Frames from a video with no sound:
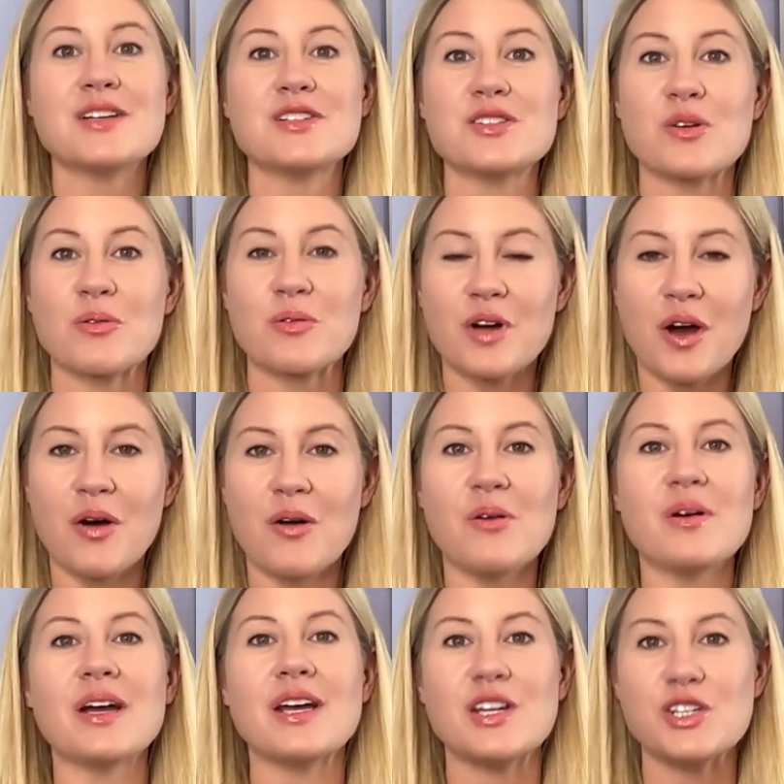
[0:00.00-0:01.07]
So
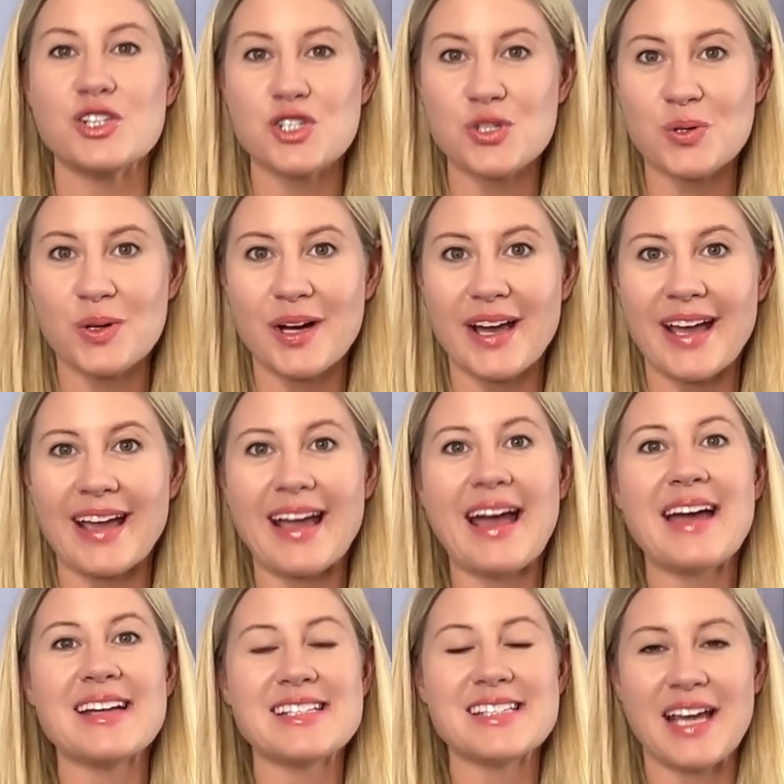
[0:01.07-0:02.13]
go, enjoy,
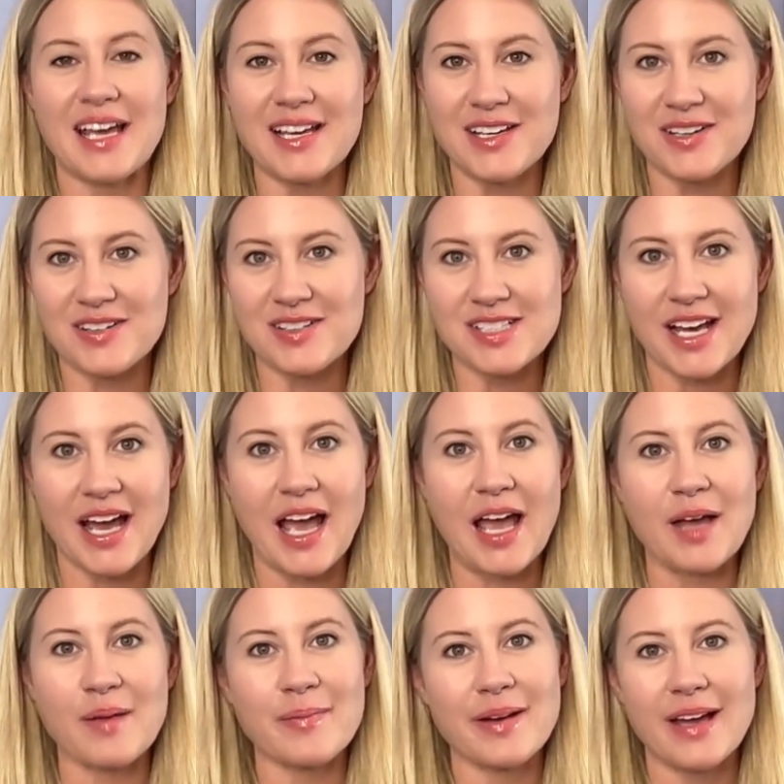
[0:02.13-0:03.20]
take your
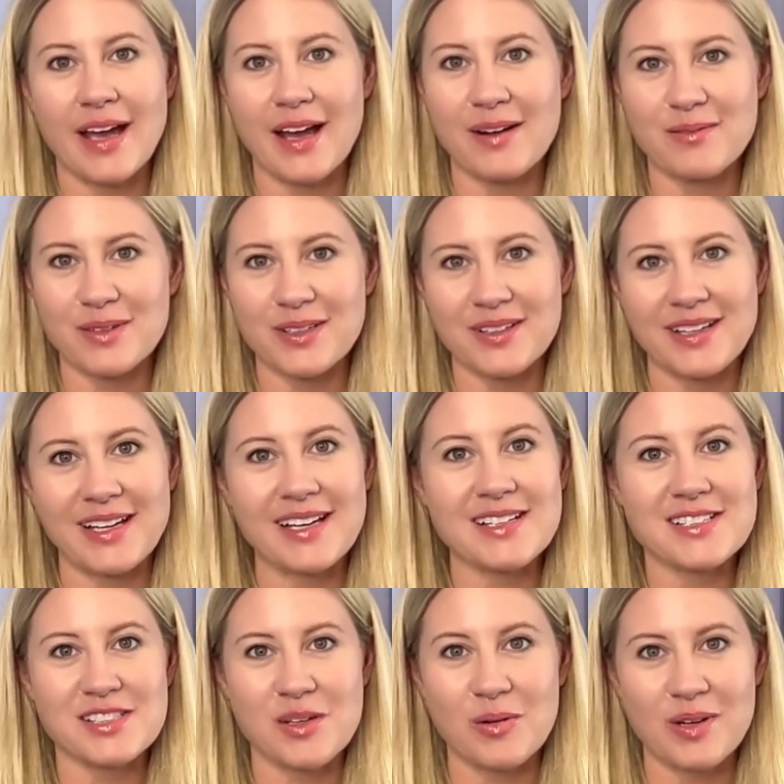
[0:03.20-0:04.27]
time, and really
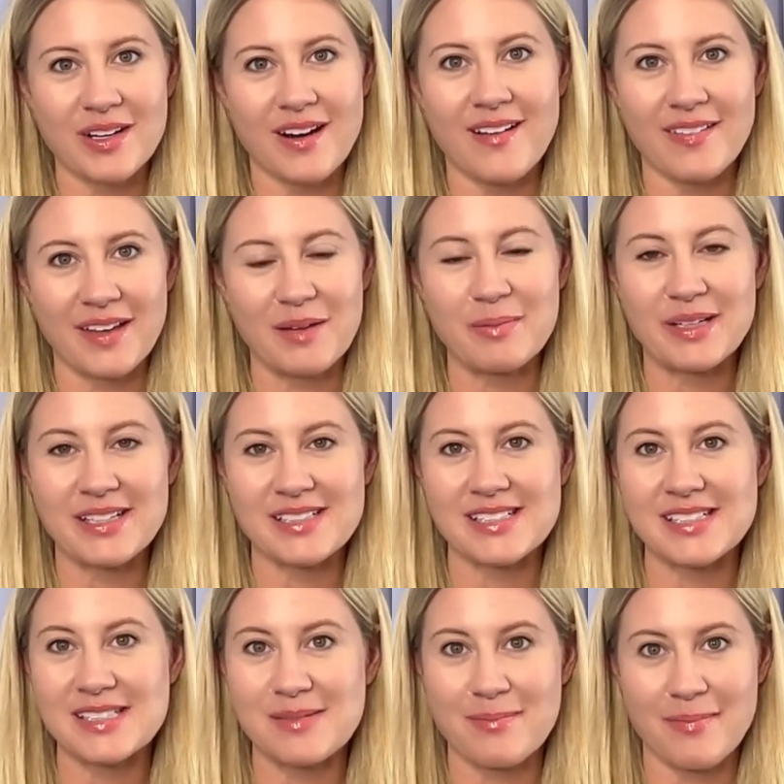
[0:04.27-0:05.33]
soak it all in because
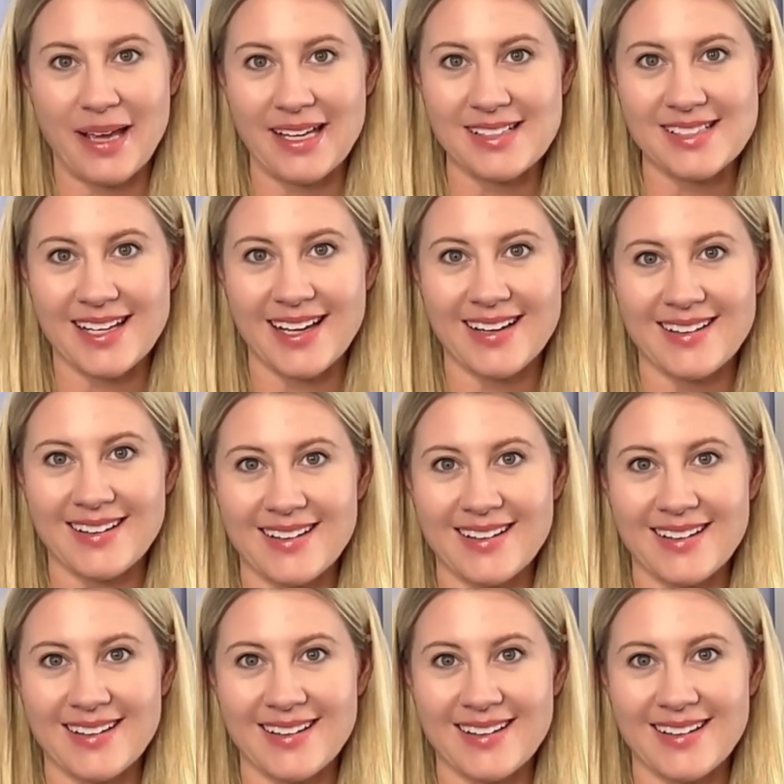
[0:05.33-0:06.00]
it's amazing.